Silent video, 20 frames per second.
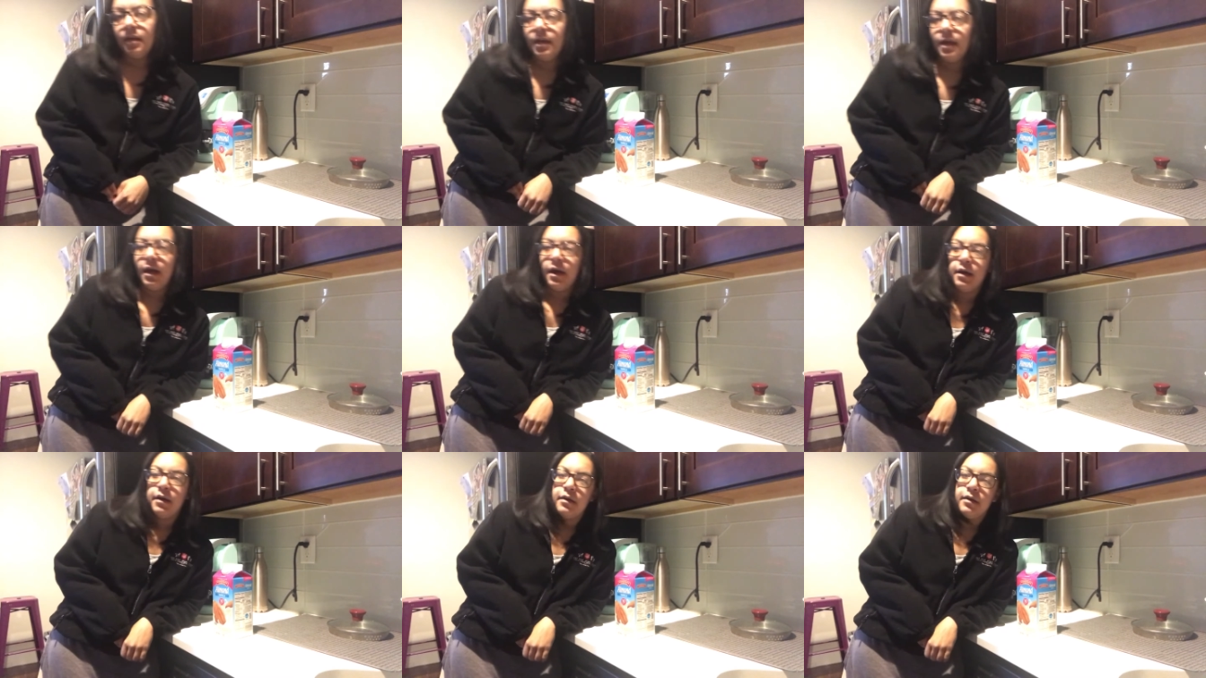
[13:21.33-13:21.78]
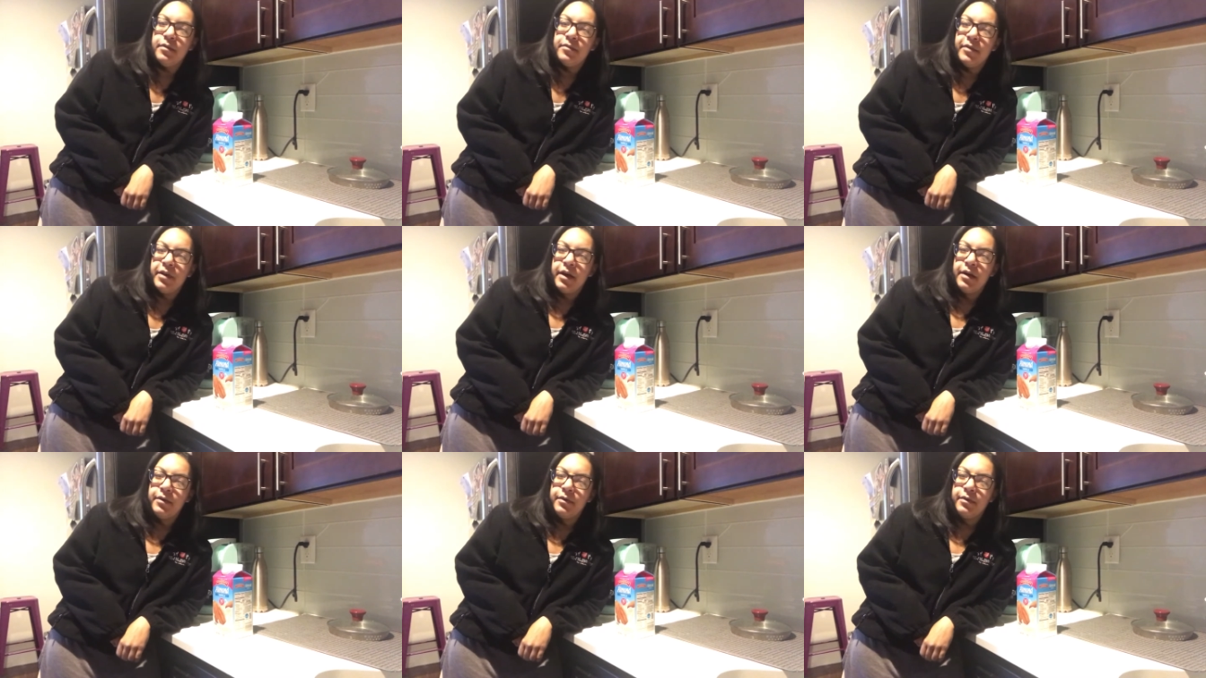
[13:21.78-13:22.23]
Now,
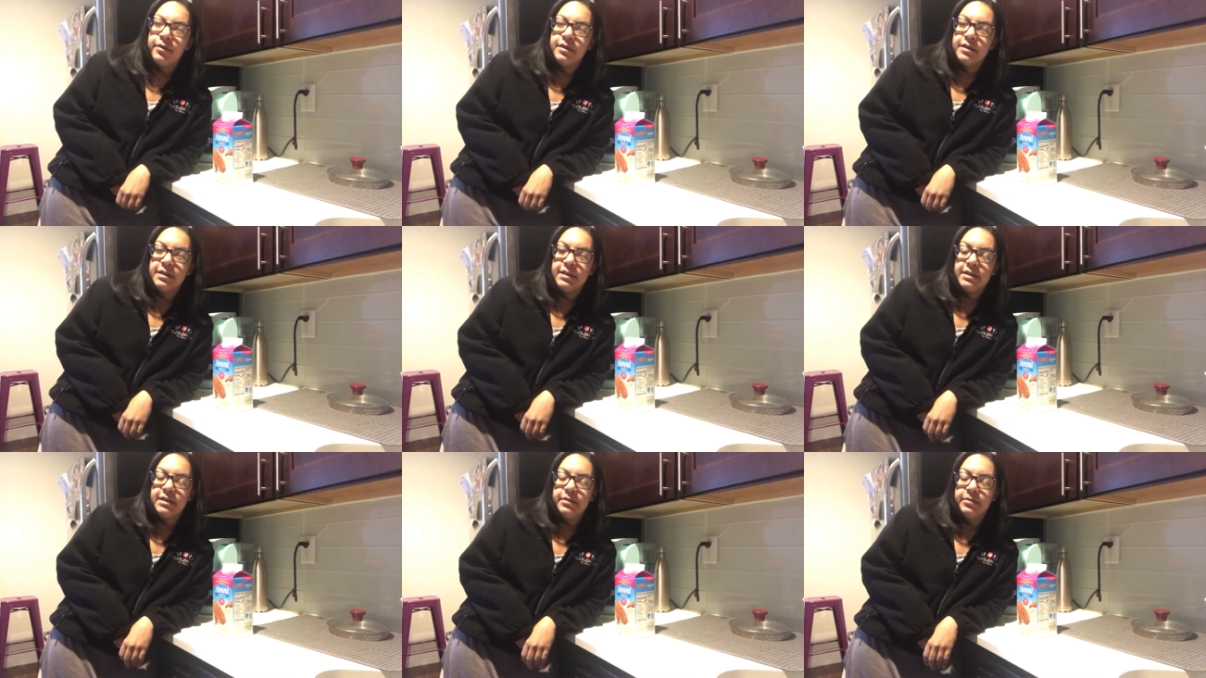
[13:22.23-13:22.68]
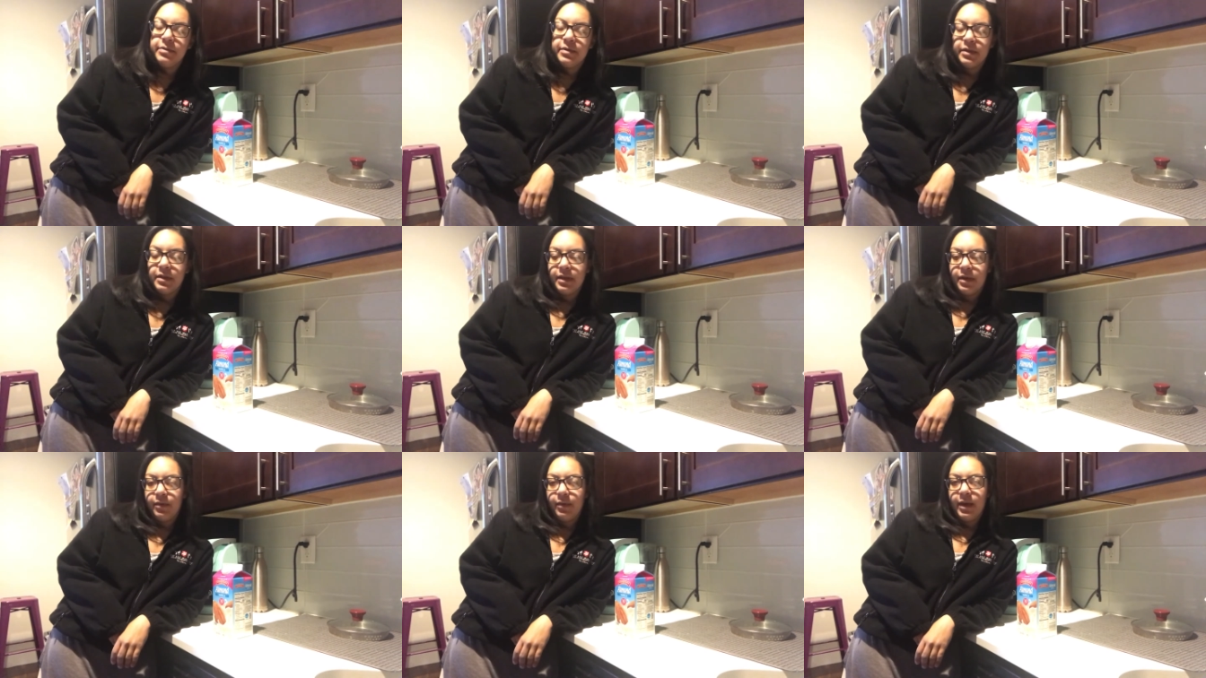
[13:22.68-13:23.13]
I'm not one to
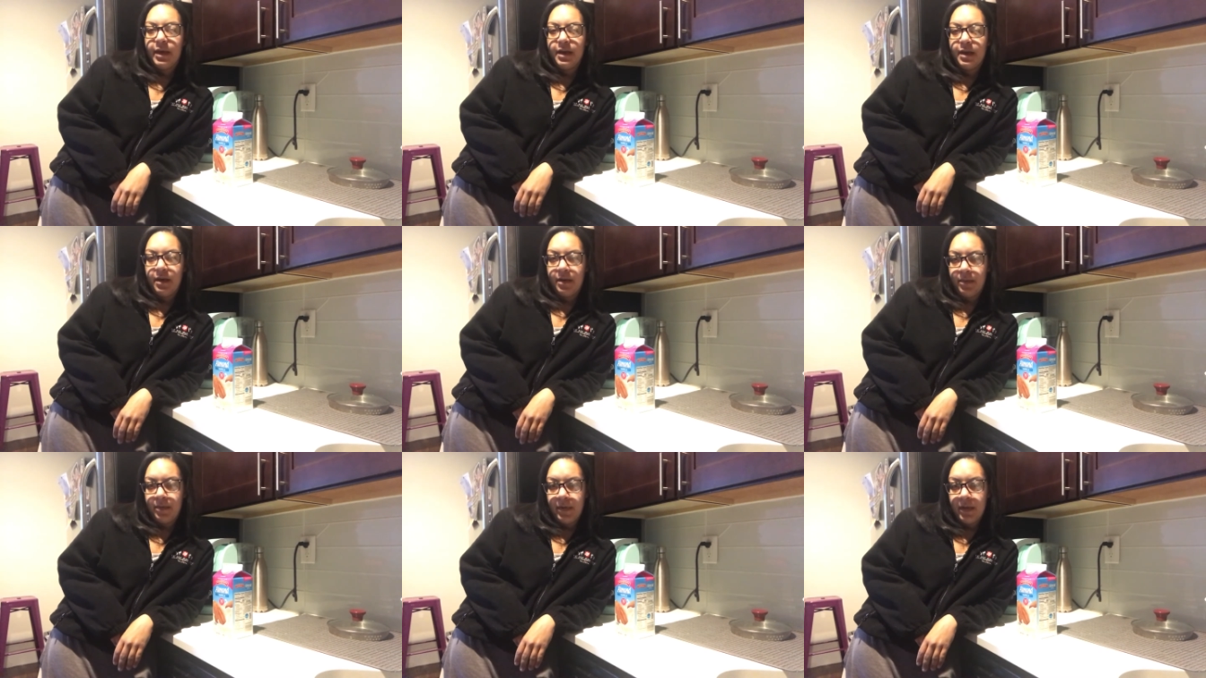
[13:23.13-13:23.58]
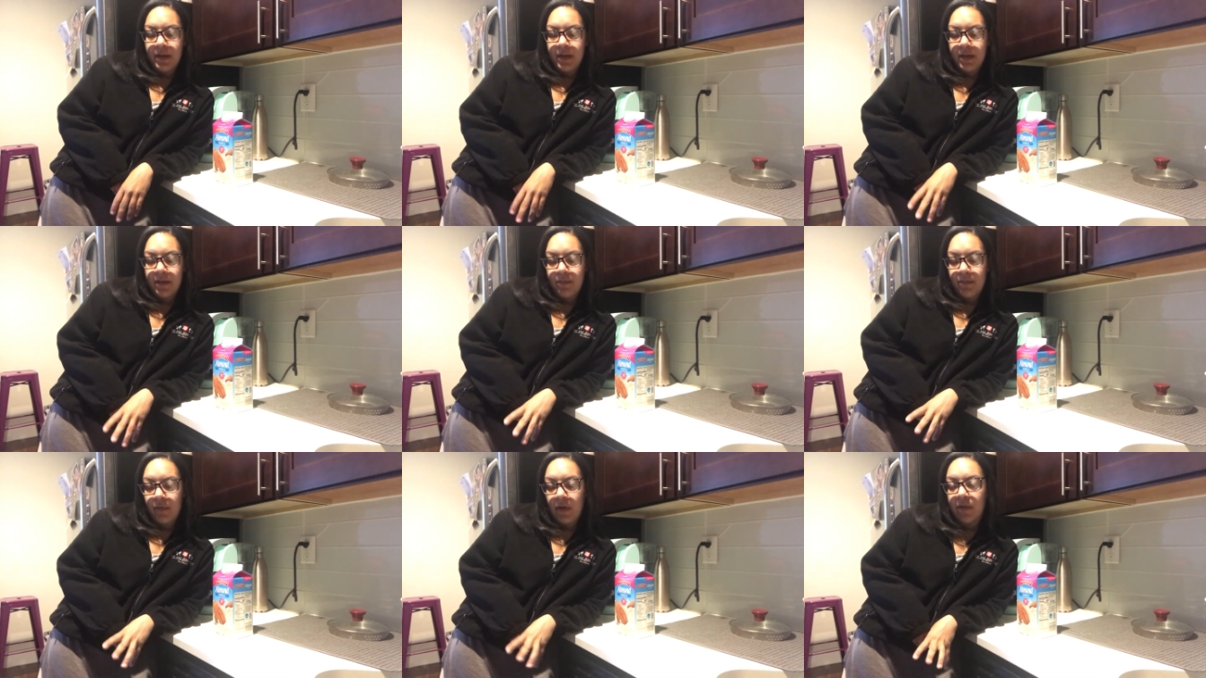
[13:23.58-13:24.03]
typically wake up and
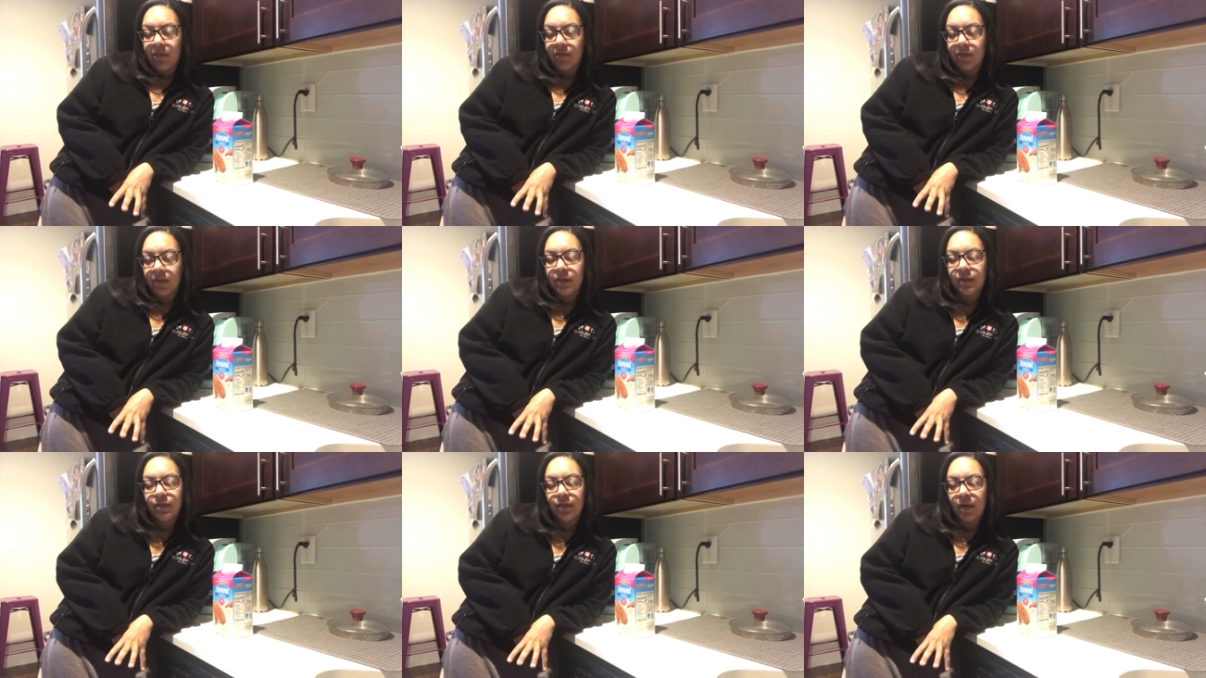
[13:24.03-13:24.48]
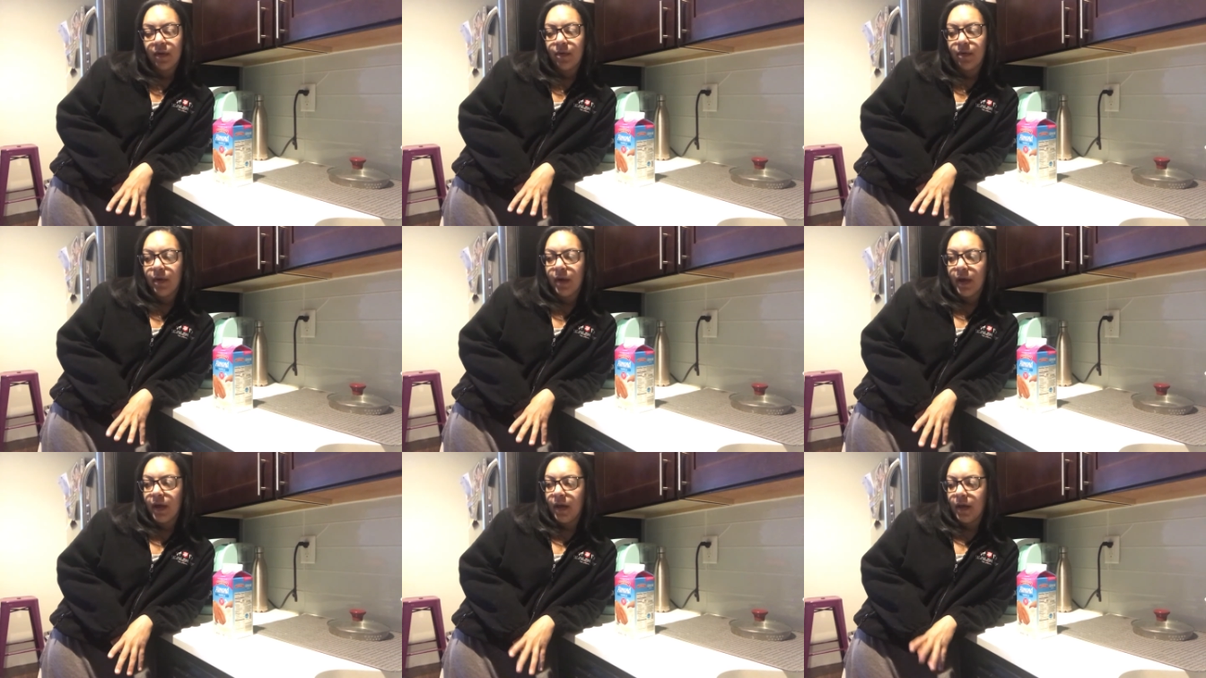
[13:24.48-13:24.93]
eat breakfast right
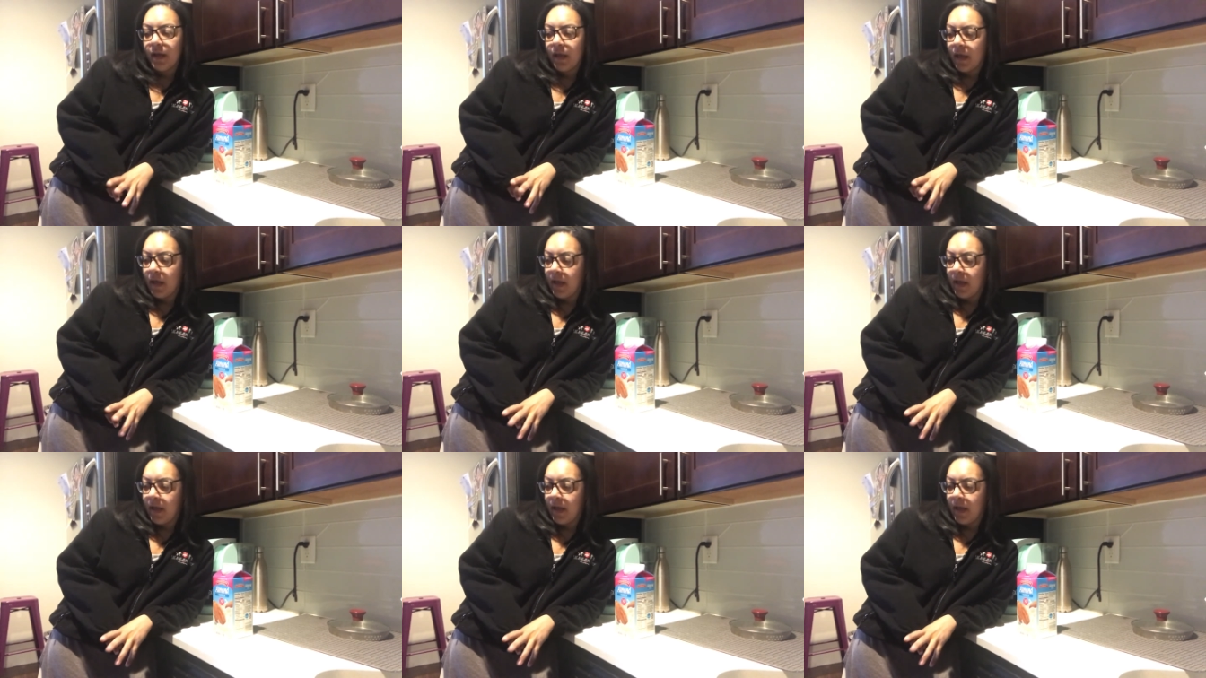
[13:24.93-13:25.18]
away.